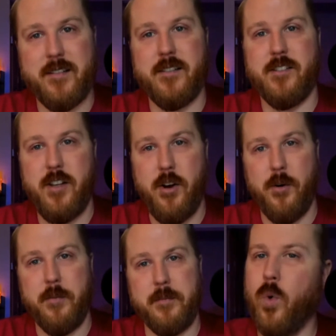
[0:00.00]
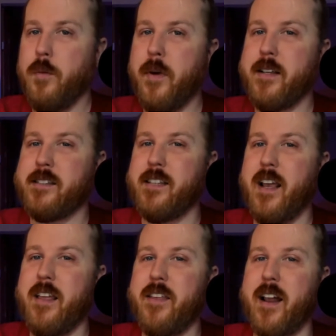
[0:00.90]
So one might say
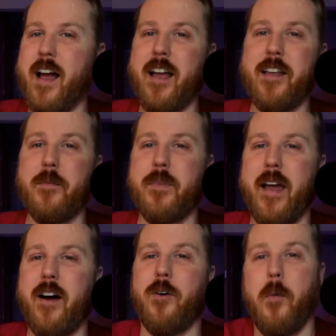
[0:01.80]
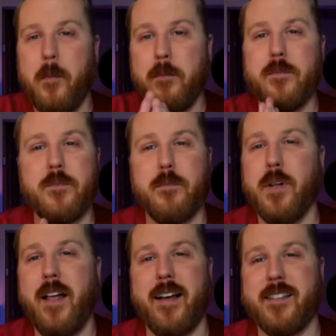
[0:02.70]
that I am now
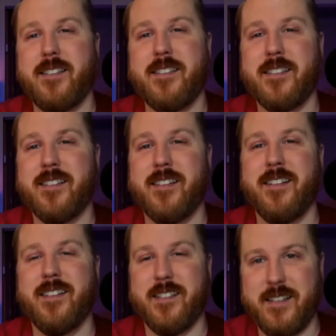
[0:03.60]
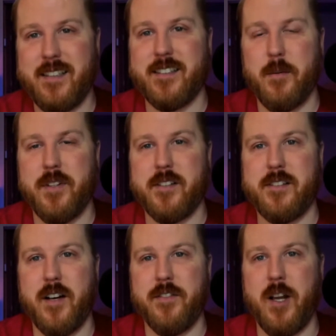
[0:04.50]
blessed to see some of this
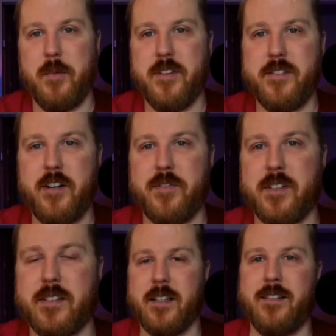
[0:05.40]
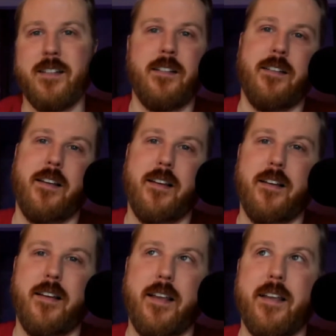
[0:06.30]
stuff come to the surface.
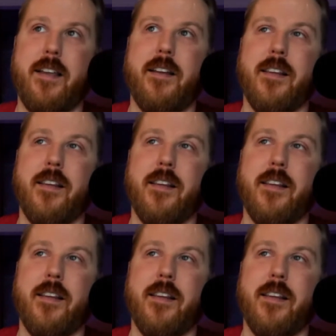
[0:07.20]
And